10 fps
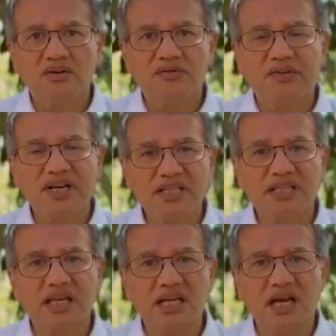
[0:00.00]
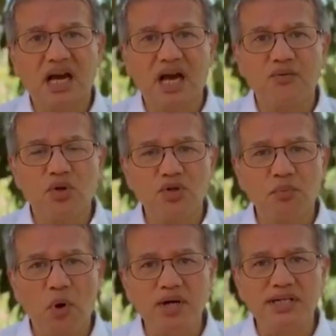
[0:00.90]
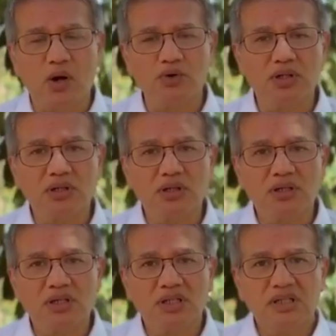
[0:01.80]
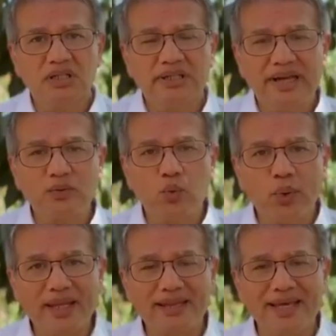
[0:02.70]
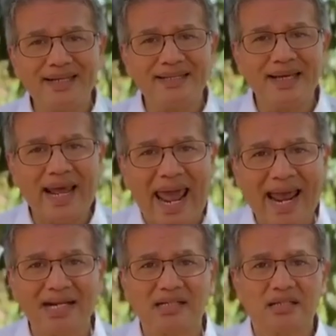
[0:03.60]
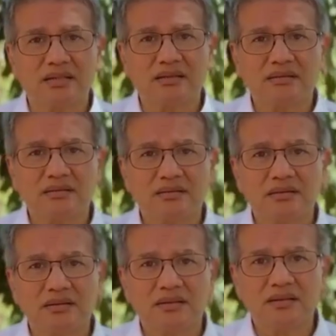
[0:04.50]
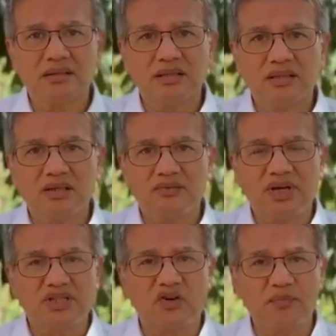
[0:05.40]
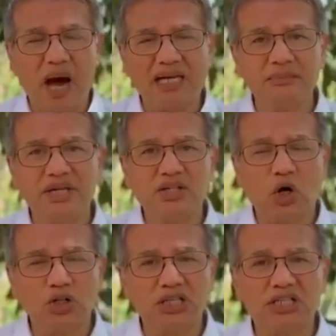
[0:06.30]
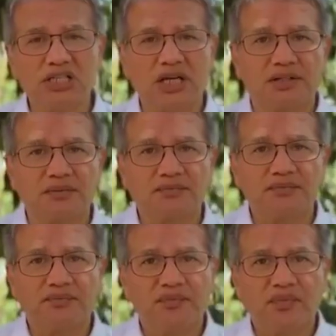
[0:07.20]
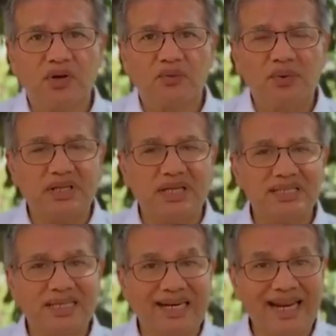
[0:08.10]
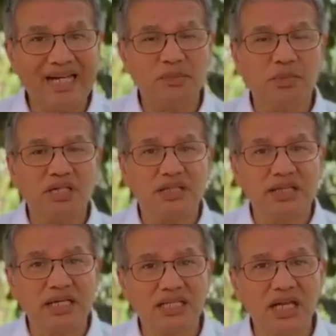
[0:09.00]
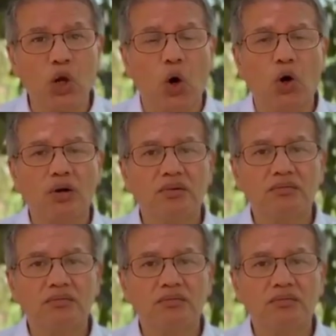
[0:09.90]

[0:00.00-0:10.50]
First thing I want to point out that when there is an act, whether of parliament or the state, when there is an enactment, there is a law,